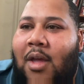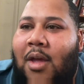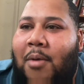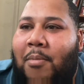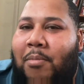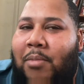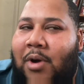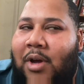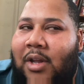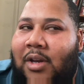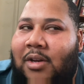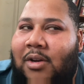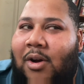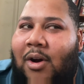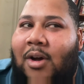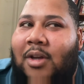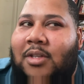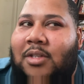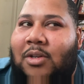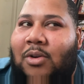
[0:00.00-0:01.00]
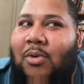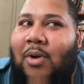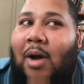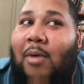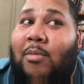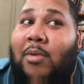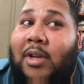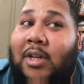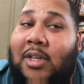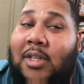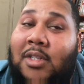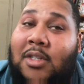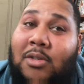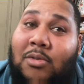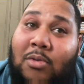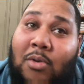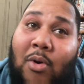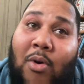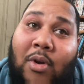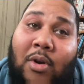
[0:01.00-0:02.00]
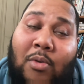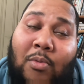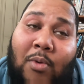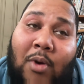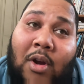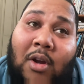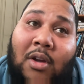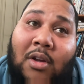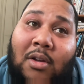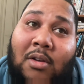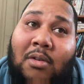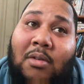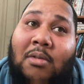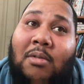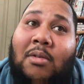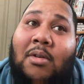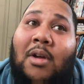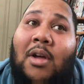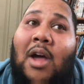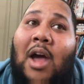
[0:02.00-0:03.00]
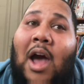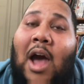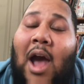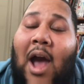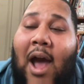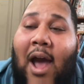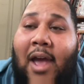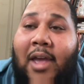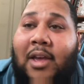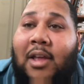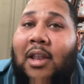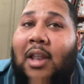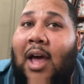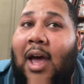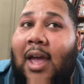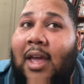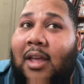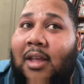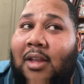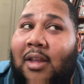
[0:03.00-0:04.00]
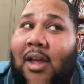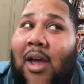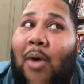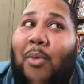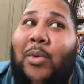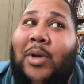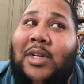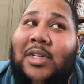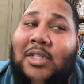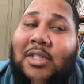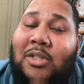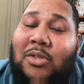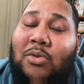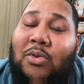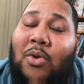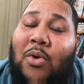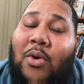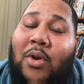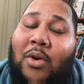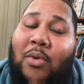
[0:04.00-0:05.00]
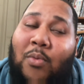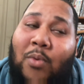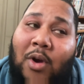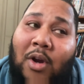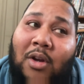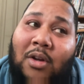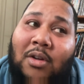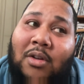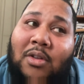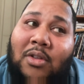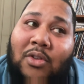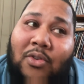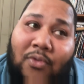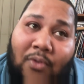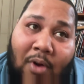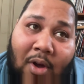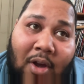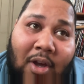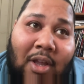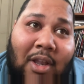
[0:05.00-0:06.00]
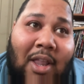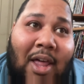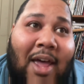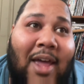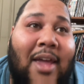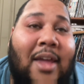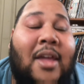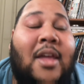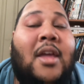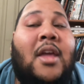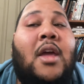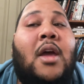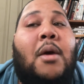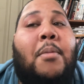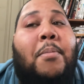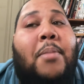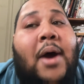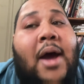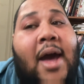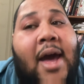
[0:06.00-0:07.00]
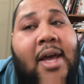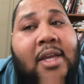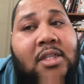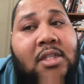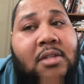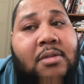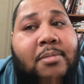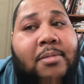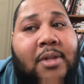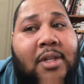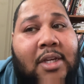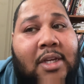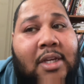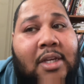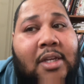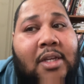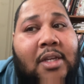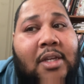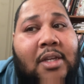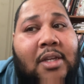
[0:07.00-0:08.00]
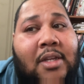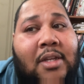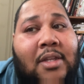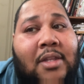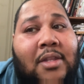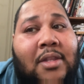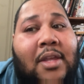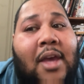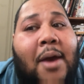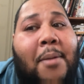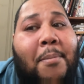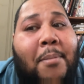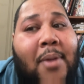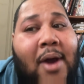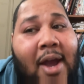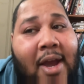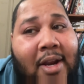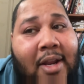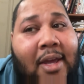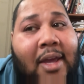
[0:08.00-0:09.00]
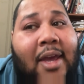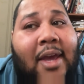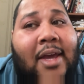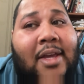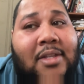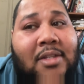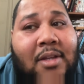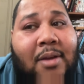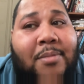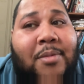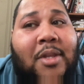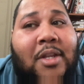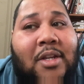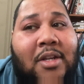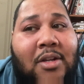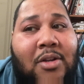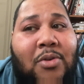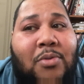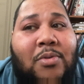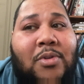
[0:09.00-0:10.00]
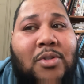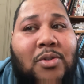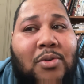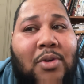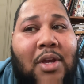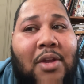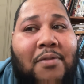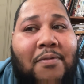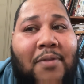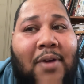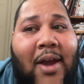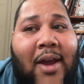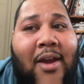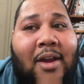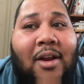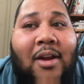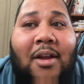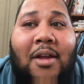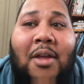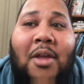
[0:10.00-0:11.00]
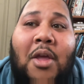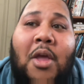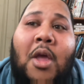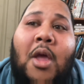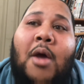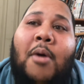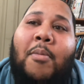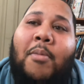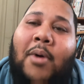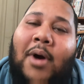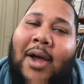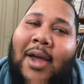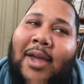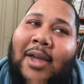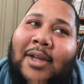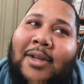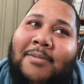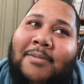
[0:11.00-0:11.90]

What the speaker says: But also, I witnessed you going to work high a lot. I witnessed you going to work drunk a lot. Possibly, that might have had something to do with you getting fired, but